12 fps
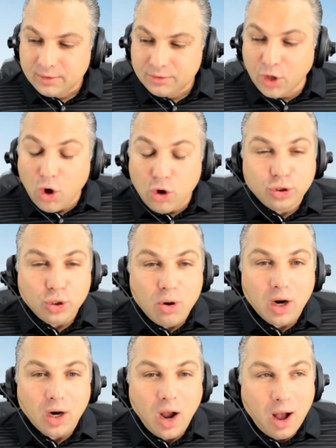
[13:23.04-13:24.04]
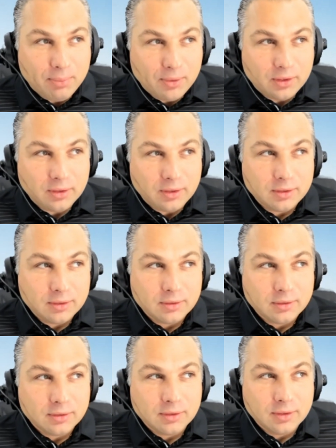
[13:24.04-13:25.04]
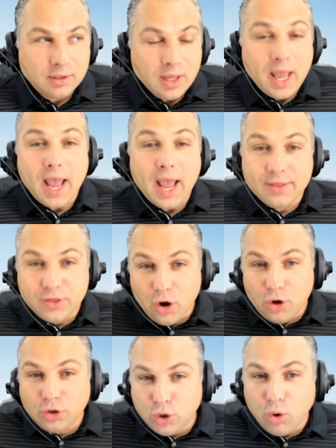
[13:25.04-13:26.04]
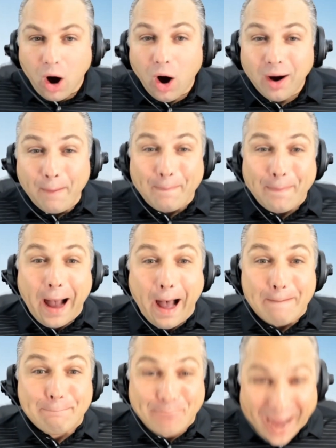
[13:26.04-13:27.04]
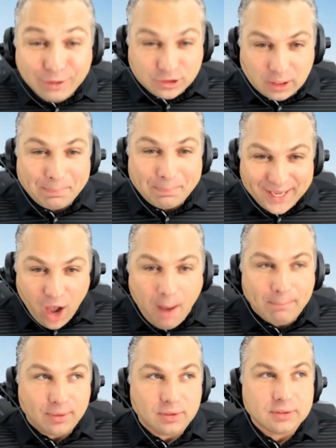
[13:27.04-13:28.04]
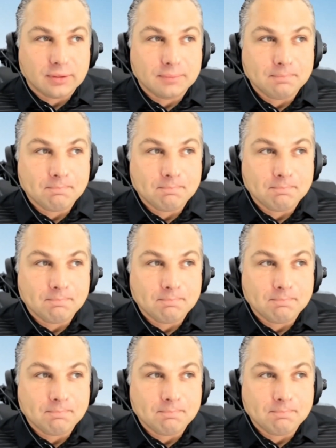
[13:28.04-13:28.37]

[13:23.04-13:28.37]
Those who are humble and those who are about to be humbled,